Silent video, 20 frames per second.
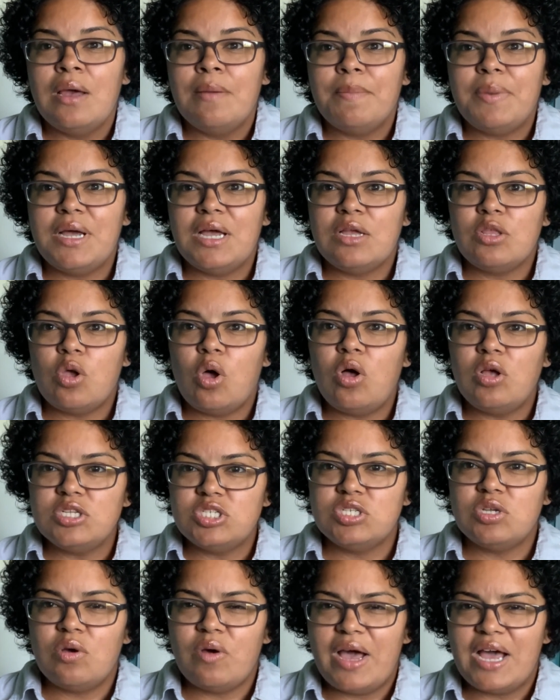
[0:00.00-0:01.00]
But
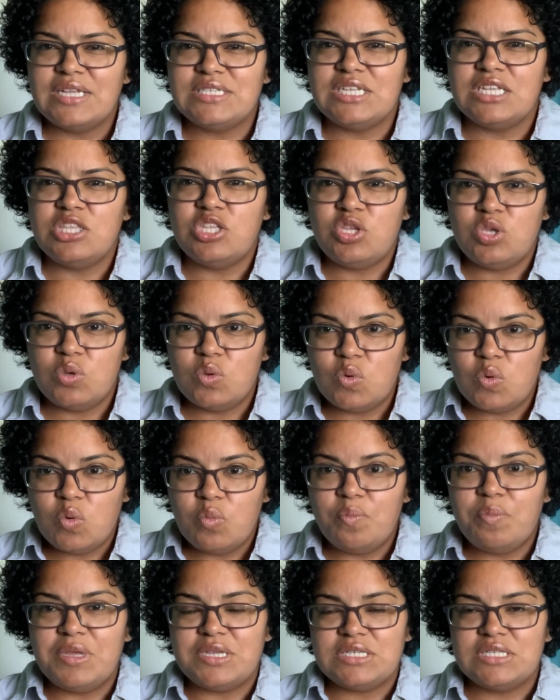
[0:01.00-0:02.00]
also, as a new
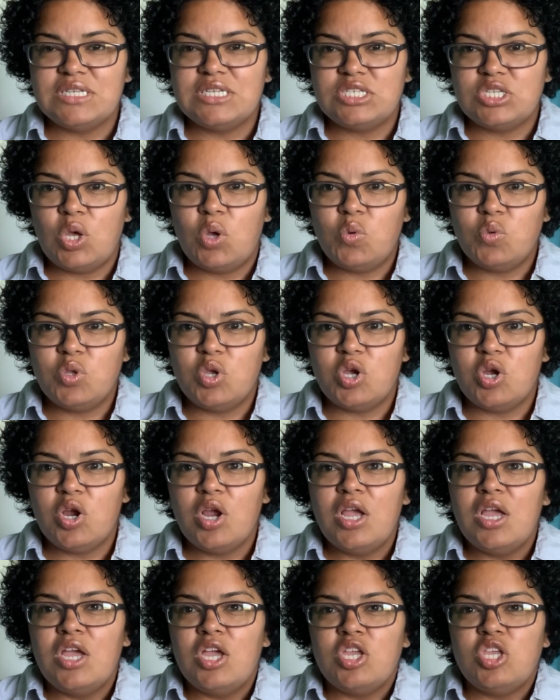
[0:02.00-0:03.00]
business owner,
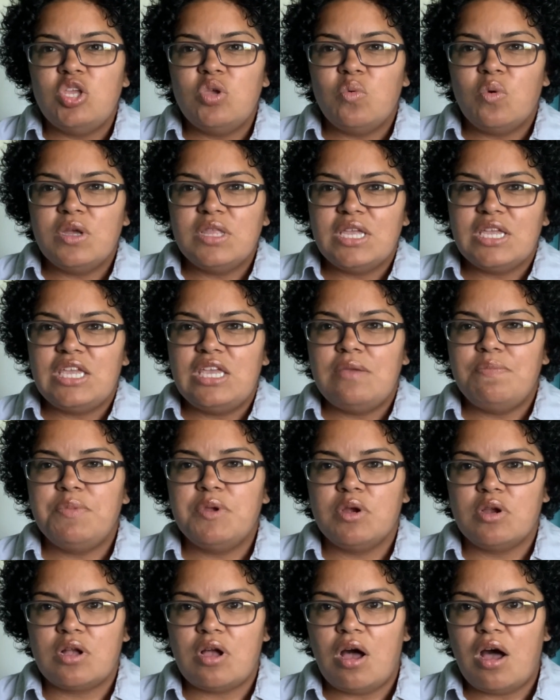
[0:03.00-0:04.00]
you want to keep
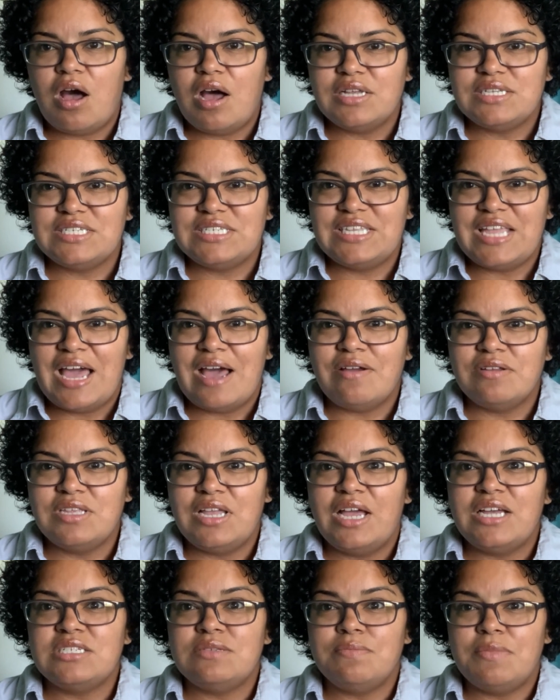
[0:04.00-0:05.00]
your costs down
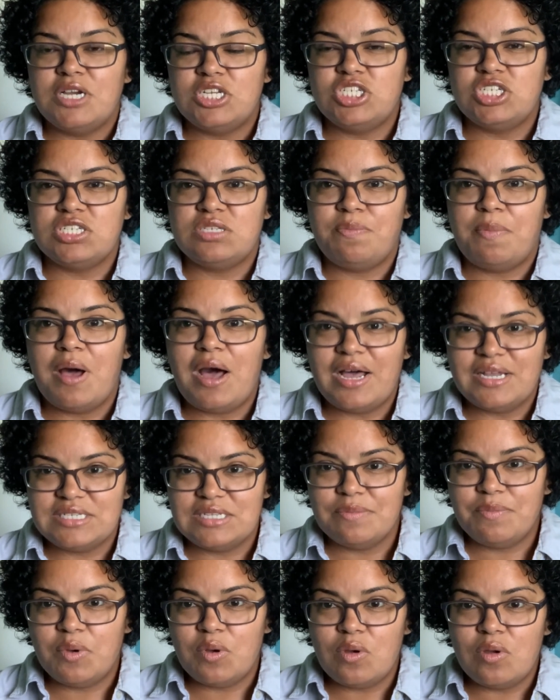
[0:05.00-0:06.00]
as much as
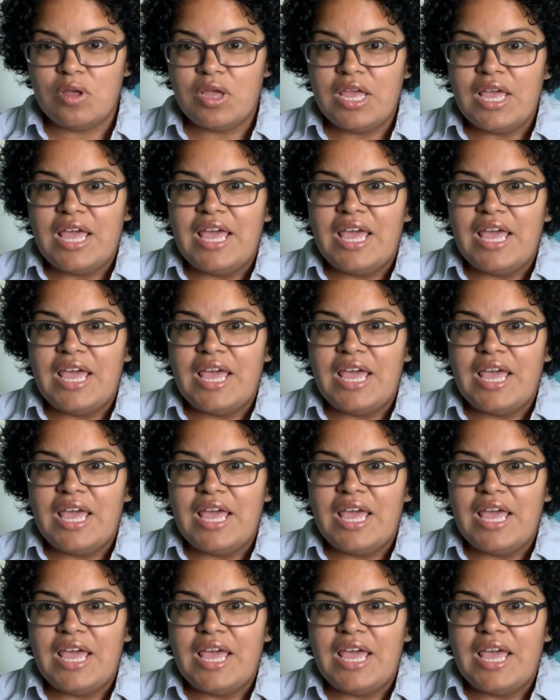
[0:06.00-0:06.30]
possible.